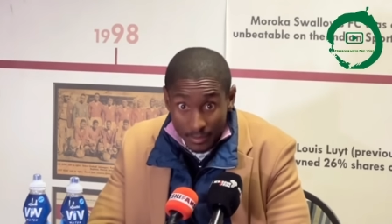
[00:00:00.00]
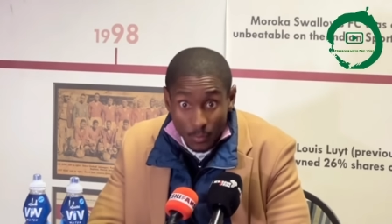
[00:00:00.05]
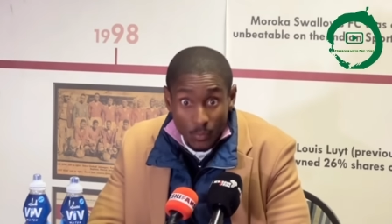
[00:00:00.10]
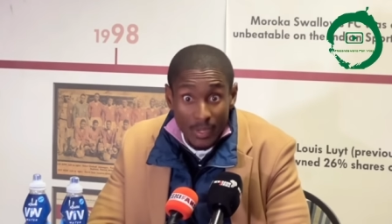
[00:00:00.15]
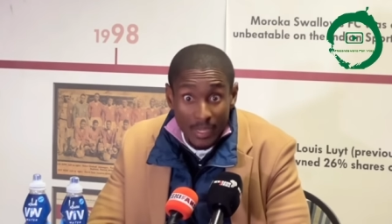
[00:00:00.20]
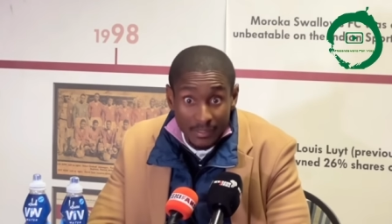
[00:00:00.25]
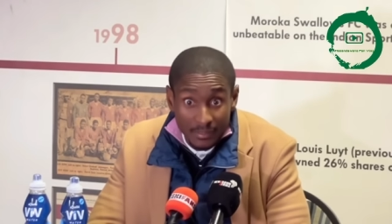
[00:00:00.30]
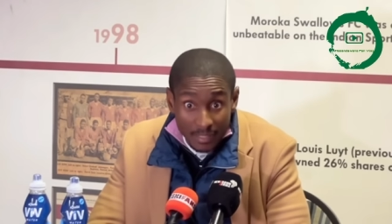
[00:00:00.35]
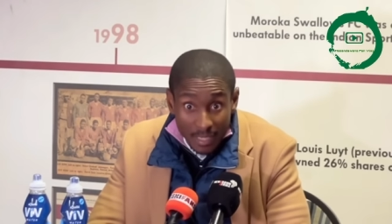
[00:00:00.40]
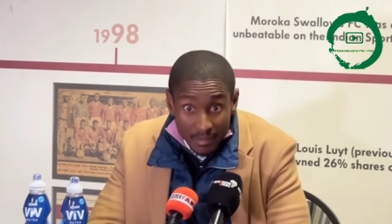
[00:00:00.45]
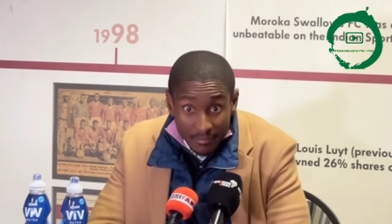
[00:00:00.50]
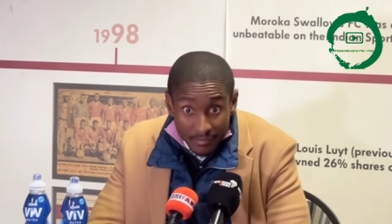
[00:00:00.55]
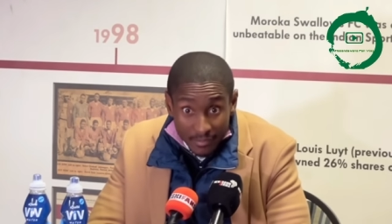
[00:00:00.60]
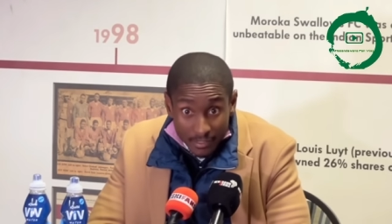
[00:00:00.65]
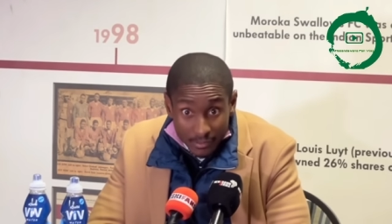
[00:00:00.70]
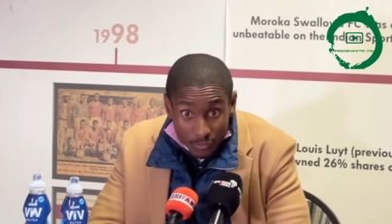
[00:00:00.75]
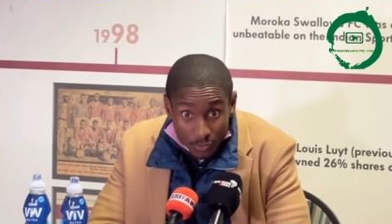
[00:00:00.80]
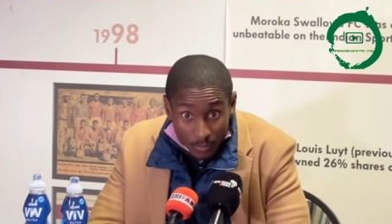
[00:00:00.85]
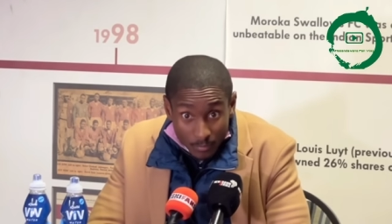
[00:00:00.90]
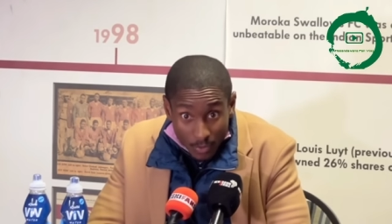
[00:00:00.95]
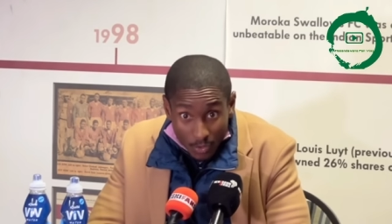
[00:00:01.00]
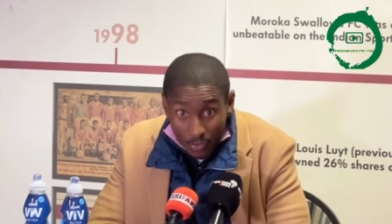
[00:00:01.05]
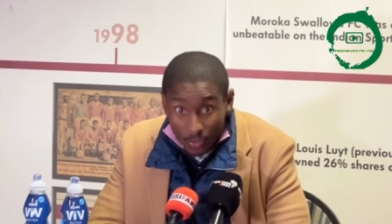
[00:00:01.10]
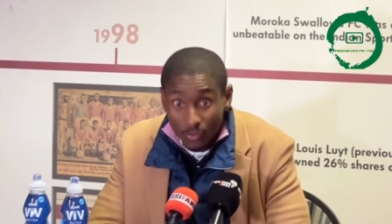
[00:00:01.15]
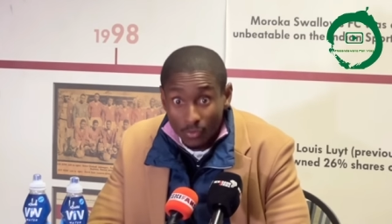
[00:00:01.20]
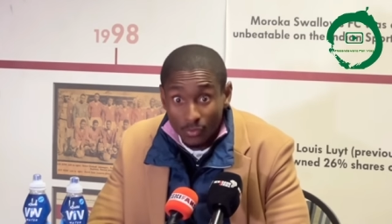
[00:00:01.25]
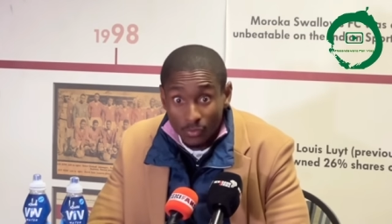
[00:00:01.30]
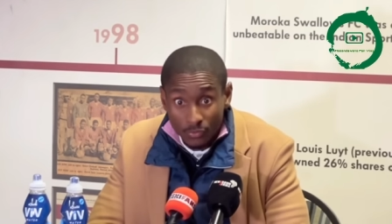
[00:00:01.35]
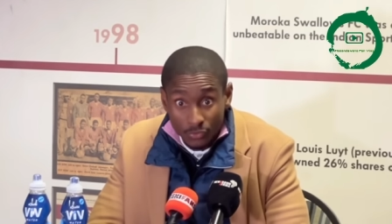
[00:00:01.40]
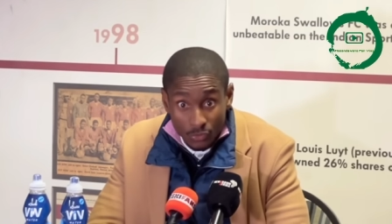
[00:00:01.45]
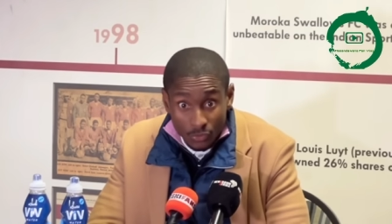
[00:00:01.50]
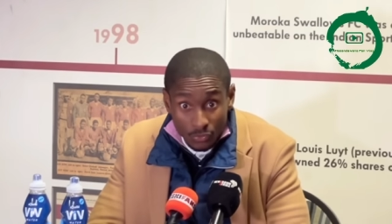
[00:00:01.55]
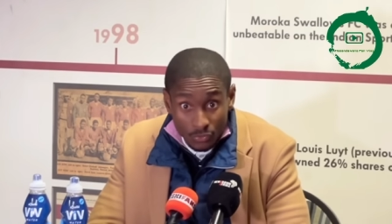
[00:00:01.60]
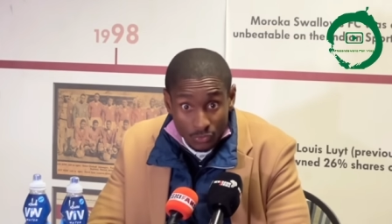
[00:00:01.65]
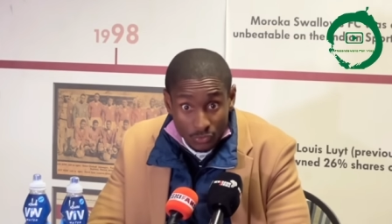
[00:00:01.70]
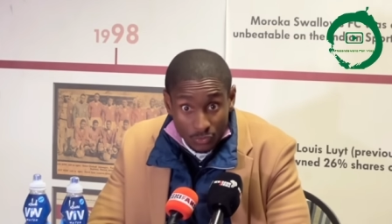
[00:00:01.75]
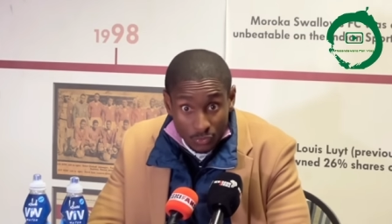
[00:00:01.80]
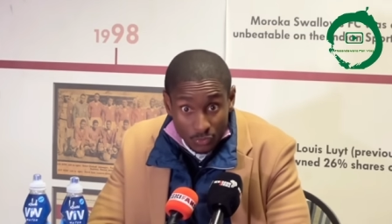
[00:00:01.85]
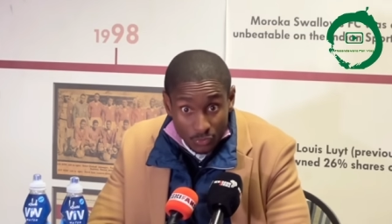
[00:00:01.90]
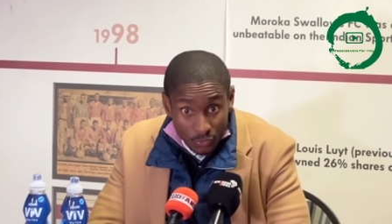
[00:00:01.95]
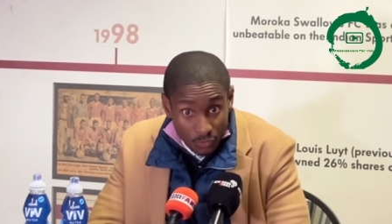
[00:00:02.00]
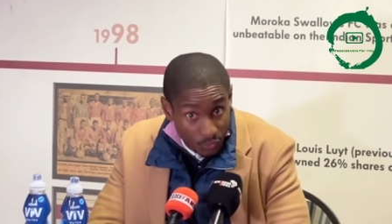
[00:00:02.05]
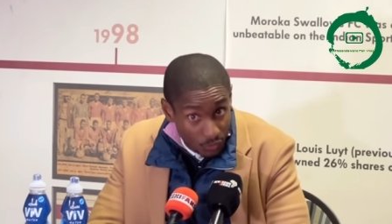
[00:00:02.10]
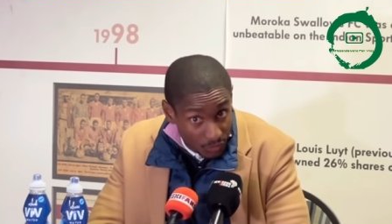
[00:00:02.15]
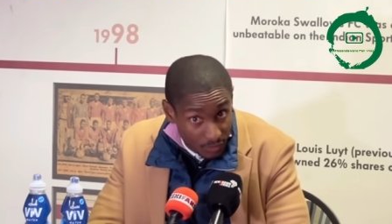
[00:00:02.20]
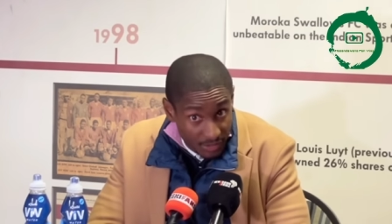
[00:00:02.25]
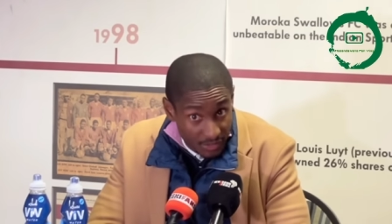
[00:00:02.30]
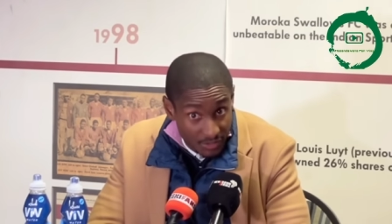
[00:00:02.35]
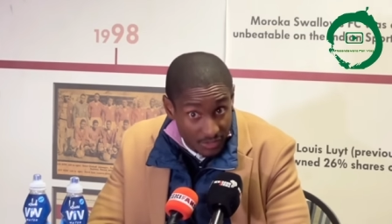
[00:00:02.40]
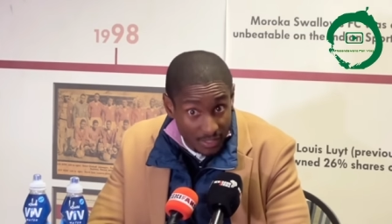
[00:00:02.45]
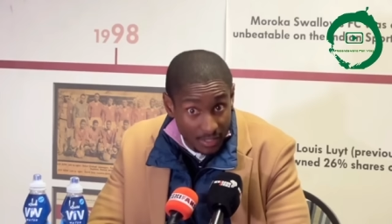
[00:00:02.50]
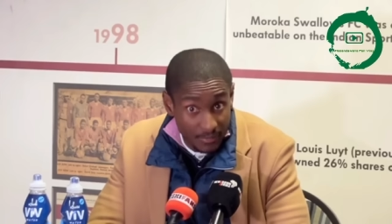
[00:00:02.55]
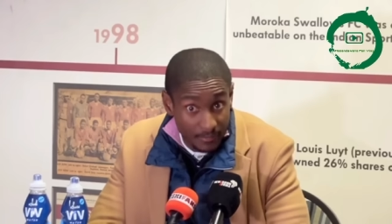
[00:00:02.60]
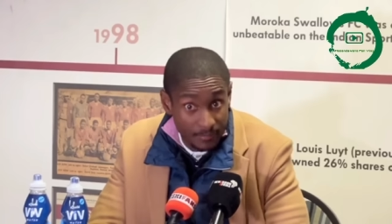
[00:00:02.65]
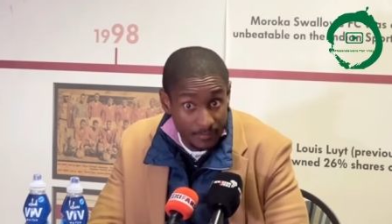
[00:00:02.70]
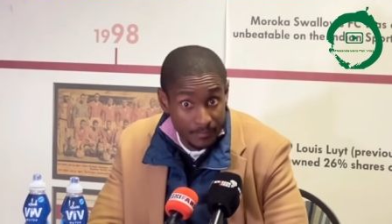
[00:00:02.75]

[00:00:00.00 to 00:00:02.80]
We are traveling tomorrow to, to, Tunisia.